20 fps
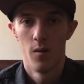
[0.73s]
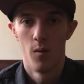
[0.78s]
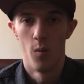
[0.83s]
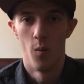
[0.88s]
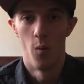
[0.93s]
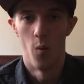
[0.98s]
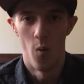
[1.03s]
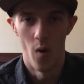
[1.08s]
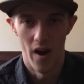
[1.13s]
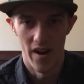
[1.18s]

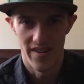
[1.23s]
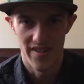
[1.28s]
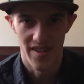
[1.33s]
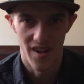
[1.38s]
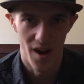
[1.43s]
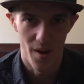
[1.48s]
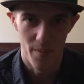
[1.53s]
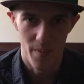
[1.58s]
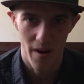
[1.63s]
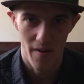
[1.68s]
What's
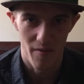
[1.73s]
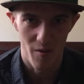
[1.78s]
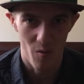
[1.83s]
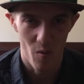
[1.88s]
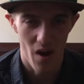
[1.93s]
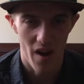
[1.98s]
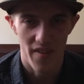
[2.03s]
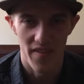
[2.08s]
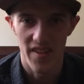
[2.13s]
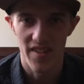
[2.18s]
up,
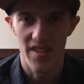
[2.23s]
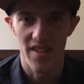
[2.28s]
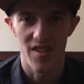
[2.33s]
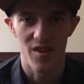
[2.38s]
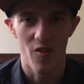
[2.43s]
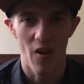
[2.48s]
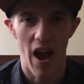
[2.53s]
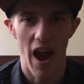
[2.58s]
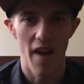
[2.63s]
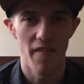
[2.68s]
everyone? This is
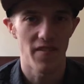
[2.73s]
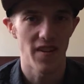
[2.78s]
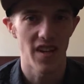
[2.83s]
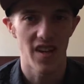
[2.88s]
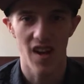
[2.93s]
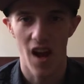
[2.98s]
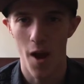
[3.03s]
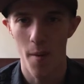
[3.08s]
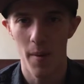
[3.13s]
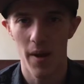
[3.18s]
Crafty
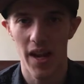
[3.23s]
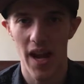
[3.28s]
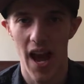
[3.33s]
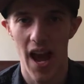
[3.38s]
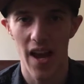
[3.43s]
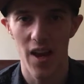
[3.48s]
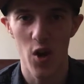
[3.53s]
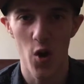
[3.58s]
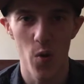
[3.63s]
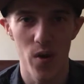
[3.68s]
coming
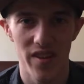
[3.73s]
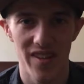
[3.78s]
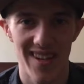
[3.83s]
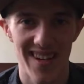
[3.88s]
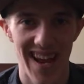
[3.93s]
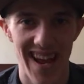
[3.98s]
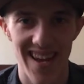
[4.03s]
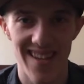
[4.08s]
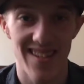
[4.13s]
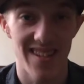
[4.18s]
at you with
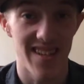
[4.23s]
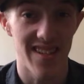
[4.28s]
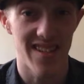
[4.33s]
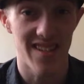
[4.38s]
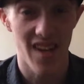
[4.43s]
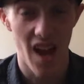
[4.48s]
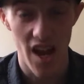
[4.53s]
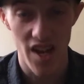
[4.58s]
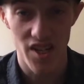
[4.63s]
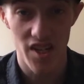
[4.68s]
today's
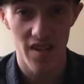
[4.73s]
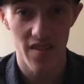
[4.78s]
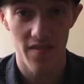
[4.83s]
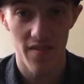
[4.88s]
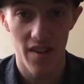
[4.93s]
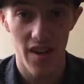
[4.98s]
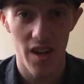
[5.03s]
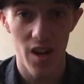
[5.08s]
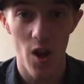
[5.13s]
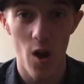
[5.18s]
discussion
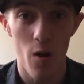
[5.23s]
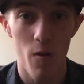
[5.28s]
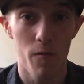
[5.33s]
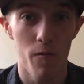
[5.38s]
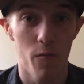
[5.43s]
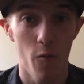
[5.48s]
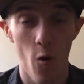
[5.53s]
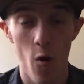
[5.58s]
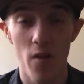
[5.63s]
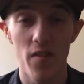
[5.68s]
video
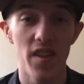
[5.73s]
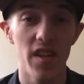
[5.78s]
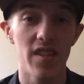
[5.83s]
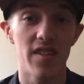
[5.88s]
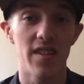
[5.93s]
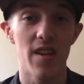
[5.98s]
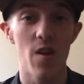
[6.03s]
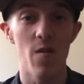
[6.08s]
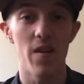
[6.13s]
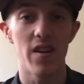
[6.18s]
for this
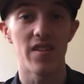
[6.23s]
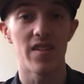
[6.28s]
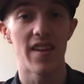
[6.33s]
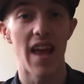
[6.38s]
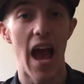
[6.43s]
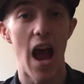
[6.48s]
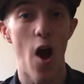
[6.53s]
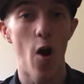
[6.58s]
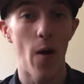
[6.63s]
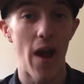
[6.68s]
series,
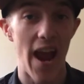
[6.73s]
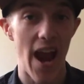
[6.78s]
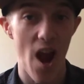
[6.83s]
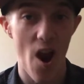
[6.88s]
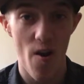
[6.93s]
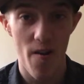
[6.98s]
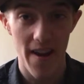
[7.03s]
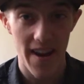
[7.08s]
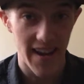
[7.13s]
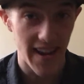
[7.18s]
now
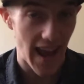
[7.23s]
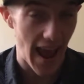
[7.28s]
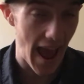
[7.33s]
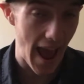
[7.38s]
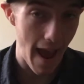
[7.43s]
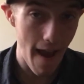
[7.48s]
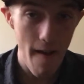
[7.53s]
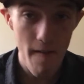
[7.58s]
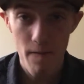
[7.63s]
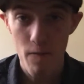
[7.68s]
airing
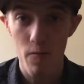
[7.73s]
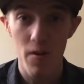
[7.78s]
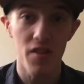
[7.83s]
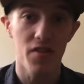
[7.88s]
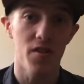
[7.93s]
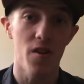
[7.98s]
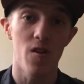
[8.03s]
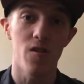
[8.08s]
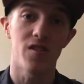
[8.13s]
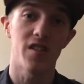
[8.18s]
every
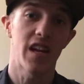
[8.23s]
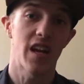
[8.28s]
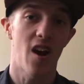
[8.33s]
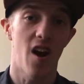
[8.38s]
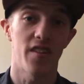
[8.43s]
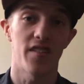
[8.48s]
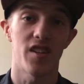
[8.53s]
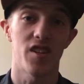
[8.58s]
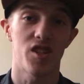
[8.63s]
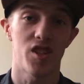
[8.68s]
Thursday
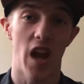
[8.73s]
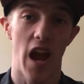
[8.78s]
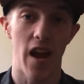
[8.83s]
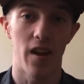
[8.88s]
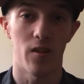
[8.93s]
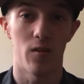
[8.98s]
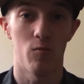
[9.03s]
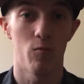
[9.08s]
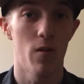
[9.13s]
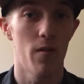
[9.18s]
on this
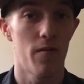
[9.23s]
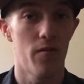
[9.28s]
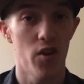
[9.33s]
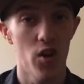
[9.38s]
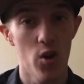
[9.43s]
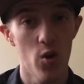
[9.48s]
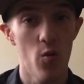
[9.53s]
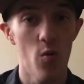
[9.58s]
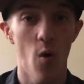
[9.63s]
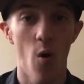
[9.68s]
channel,
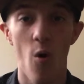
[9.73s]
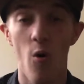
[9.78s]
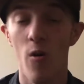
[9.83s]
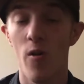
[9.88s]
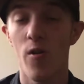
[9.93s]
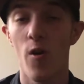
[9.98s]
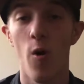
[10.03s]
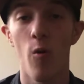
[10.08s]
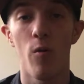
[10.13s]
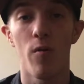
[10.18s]
review
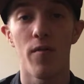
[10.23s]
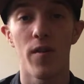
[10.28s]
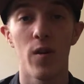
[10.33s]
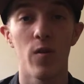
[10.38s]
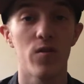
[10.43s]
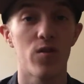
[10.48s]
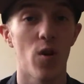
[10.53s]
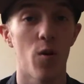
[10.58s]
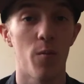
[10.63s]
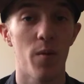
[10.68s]
or no
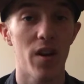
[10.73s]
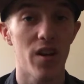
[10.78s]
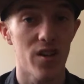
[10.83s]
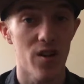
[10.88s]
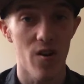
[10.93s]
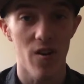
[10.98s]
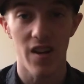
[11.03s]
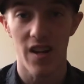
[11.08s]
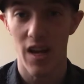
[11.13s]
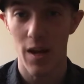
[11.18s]
review, so be
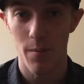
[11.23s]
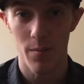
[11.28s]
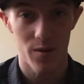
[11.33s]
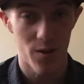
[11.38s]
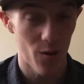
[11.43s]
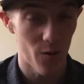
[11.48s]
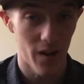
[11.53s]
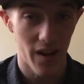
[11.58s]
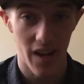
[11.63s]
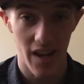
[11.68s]
sure to keep
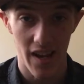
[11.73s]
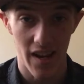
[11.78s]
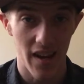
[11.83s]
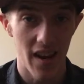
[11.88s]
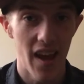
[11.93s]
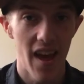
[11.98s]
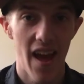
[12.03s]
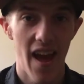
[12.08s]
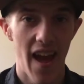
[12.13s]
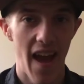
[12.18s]
tuning
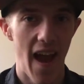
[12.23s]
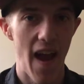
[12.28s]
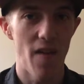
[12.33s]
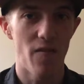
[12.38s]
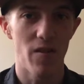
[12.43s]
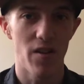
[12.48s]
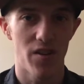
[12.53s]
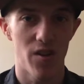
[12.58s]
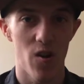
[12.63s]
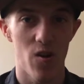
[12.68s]
in
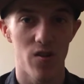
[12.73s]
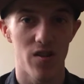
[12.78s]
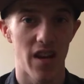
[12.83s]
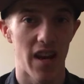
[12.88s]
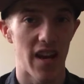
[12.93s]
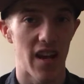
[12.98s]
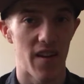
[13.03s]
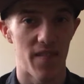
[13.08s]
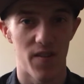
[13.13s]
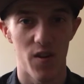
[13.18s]
every
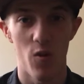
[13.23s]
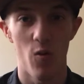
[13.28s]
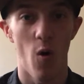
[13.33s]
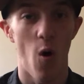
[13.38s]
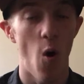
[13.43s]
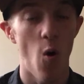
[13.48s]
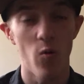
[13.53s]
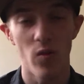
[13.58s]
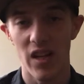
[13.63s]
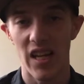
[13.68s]
Thursday if you
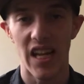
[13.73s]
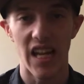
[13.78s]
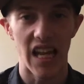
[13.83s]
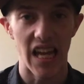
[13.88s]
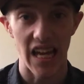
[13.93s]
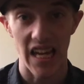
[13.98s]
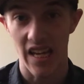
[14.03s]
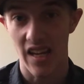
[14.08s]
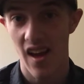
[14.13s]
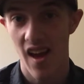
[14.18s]
only
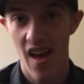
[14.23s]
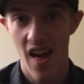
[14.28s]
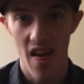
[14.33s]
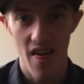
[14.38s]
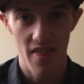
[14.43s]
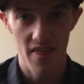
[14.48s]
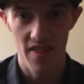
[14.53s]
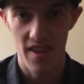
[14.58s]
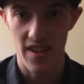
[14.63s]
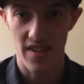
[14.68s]
like
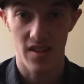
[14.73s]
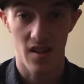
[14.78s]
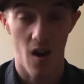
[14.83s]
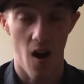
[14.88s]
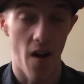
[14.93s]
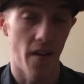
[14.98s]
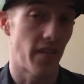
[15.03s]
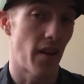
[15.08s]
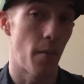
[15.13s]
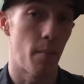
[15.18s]
this
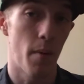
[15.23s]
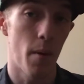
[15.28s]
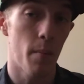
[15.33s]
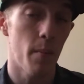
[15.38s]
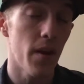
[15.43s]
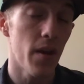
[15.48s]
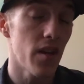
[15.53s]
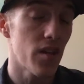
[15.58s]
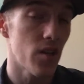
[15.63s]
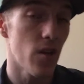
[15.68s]
content, but
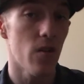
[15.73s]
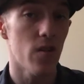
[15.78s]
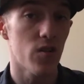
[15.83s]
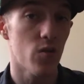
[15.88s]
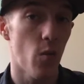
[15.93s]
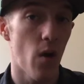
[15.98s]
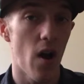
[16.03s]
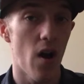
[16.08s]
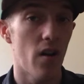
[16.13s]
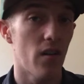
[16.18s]
be sure as
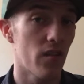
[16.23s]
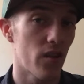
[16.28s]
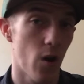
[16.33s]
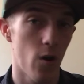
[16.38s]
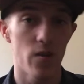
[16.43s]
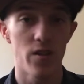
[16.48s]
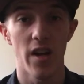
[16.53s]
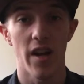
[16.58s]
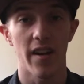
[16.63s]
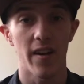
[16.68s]
well, go
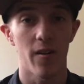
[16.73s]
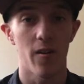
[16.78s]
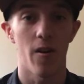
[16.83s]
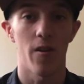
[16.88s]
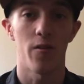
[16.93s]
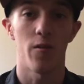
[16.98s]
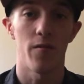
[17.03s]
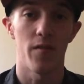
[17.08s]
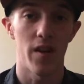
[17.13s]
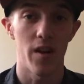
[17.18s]
check out
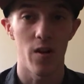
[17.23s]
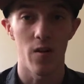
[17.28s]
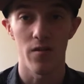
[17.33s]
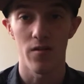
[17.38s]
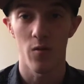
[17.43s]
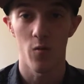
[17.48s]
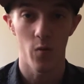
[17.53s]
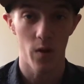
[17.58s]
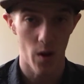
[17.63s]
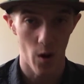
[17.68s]
other
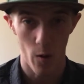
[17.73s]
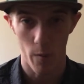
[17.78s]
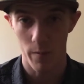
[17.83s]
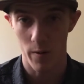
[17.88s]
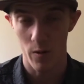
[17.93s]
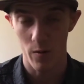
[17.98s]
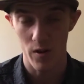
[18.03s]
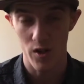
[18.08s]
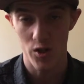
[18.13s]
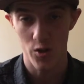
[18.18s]
videos. We hope
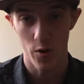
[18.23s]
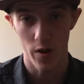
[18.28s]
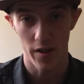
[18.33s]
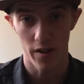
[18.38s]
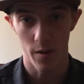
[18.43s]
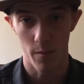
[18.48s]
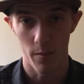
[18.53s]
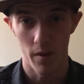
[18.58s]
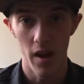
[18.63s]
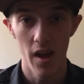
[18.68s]
you enjoy
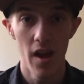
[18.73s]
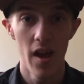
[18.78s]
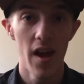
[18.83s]
them.